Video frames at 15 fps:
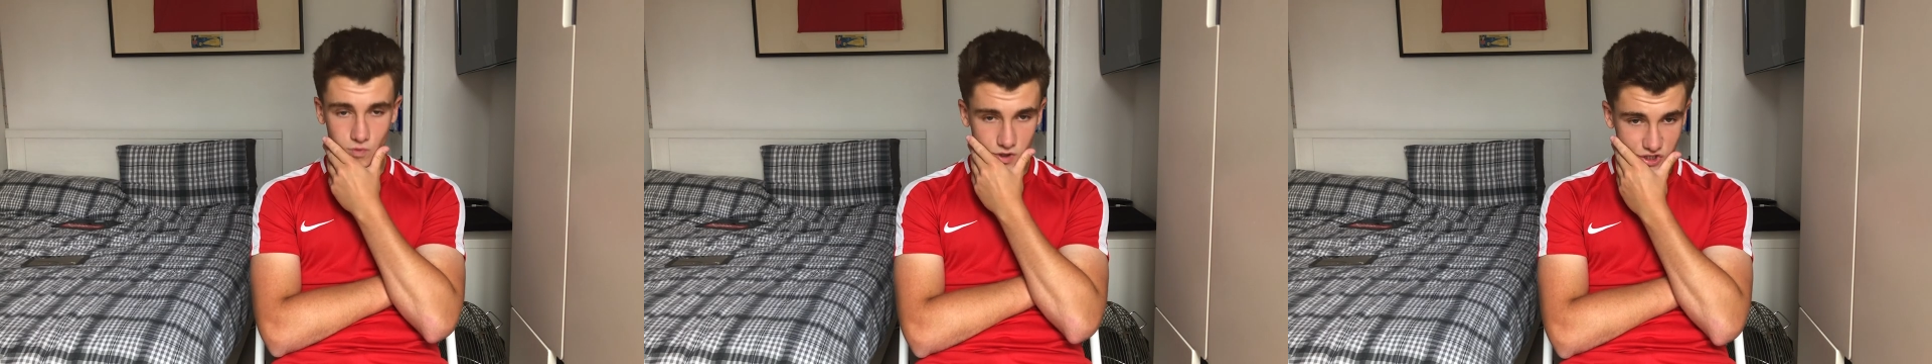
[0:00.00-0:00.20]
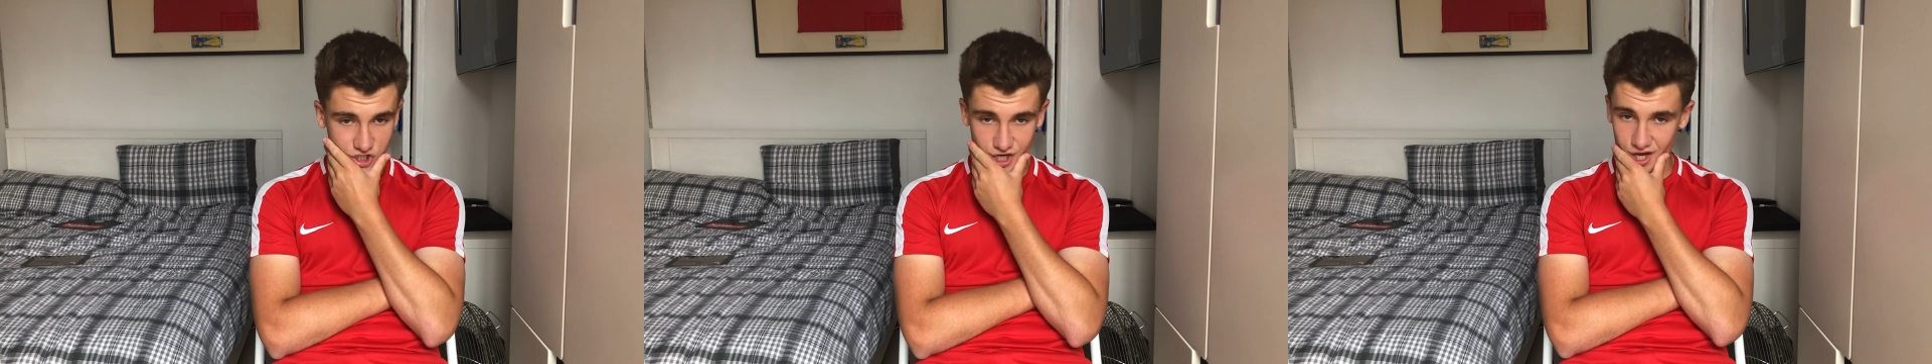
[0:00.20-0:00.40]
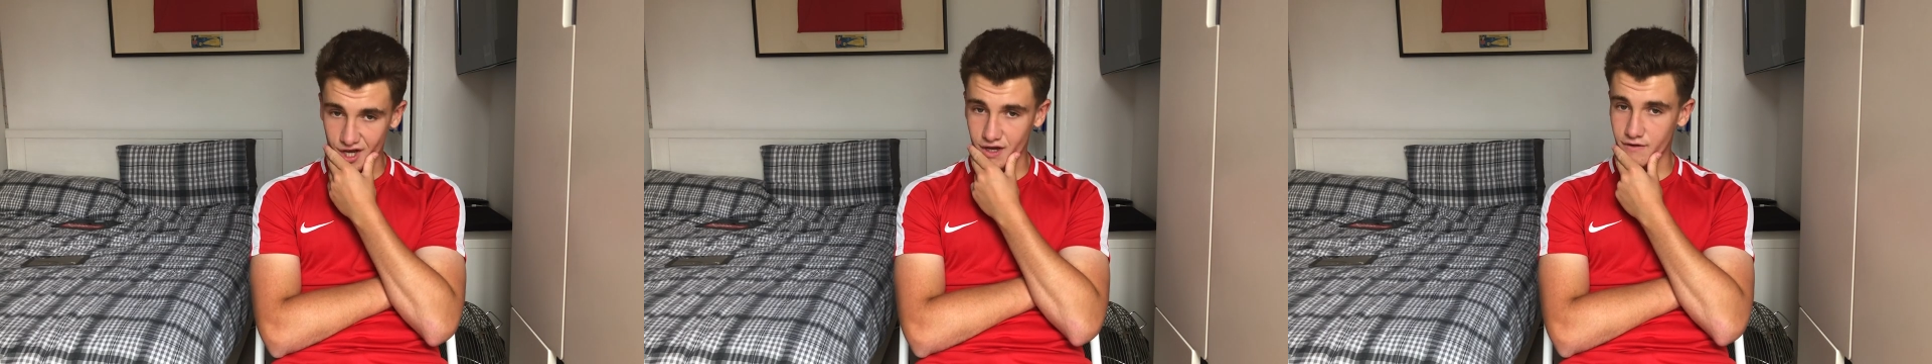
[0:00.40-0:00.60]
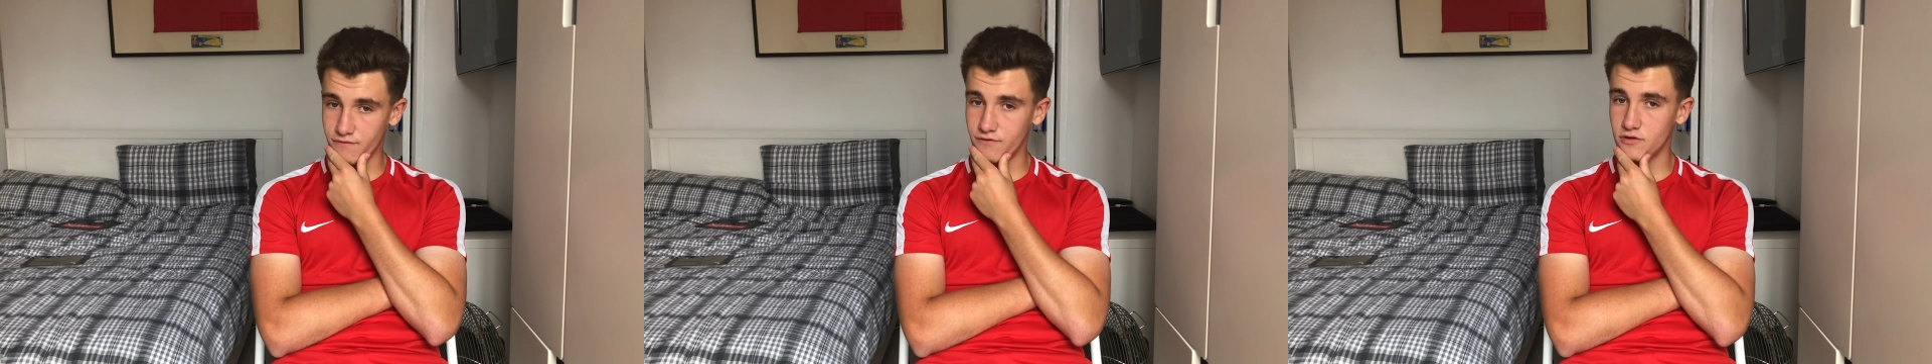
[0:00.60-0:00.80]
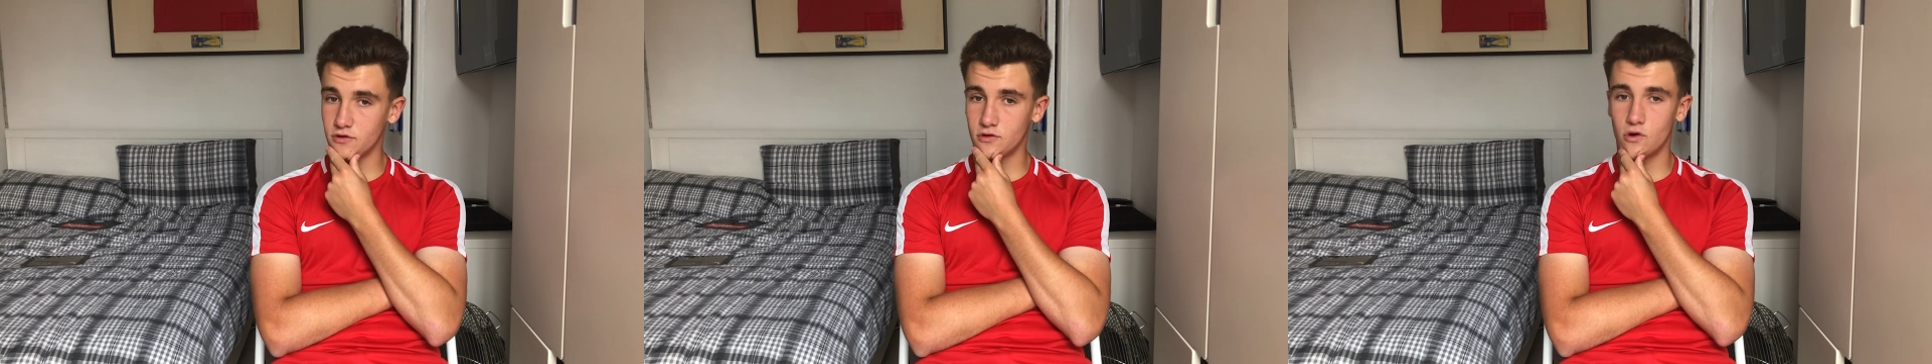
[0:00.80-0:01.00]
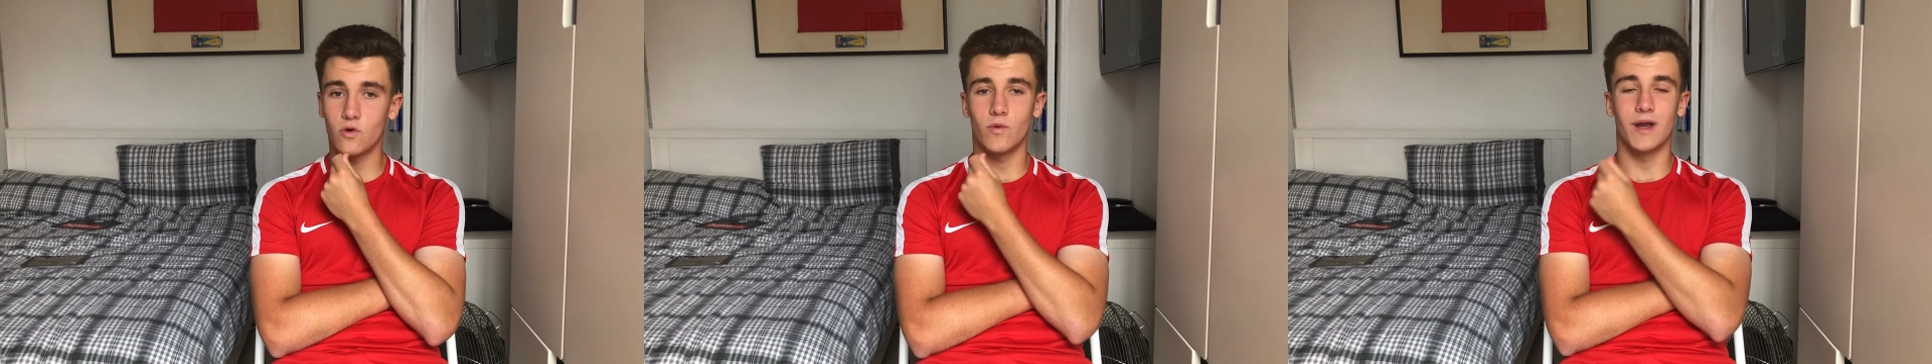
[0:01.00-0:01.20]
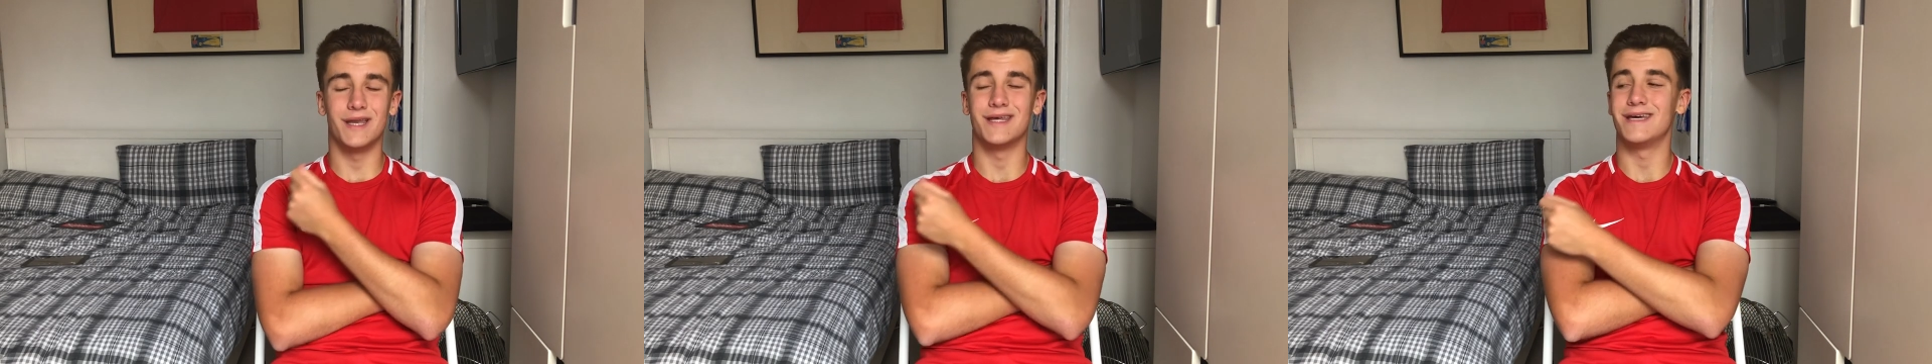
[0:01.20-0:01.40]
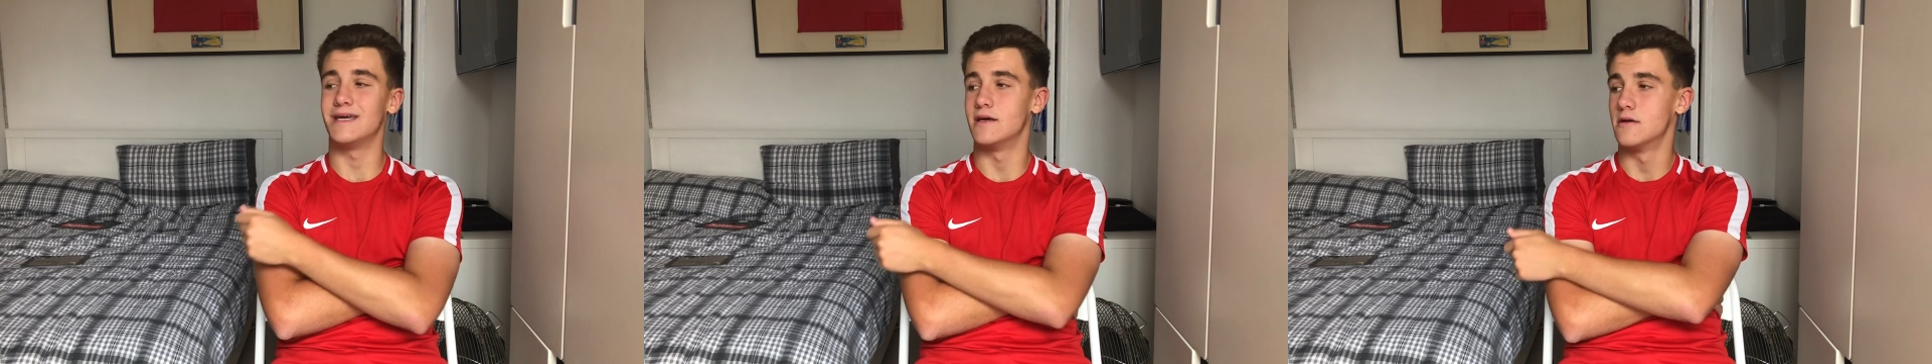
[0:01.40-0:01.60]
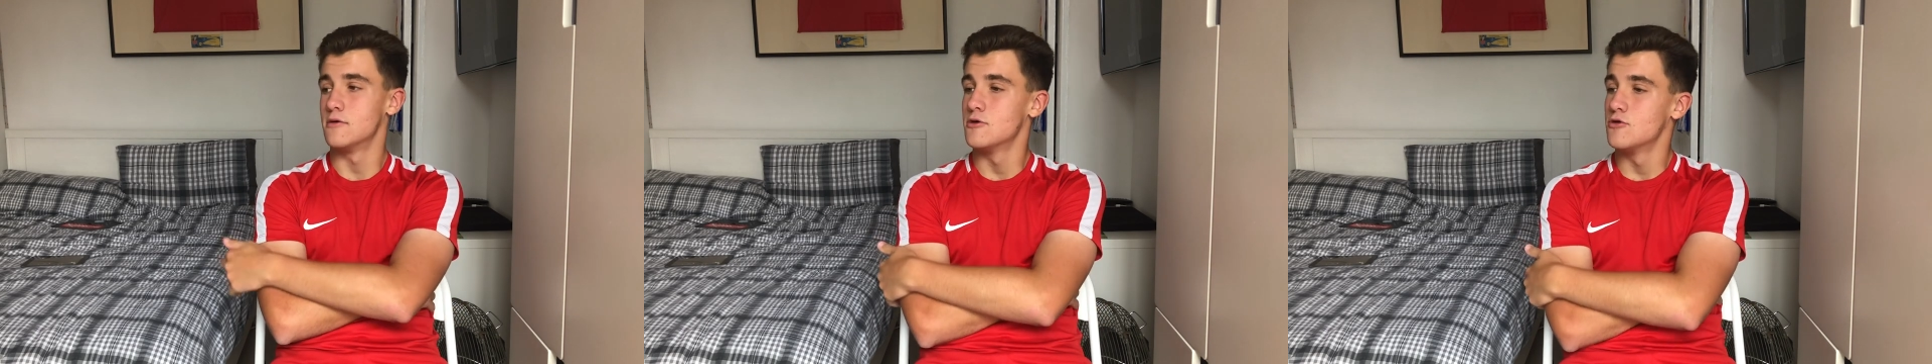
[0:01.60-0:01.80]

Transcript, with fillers: shaved, got ready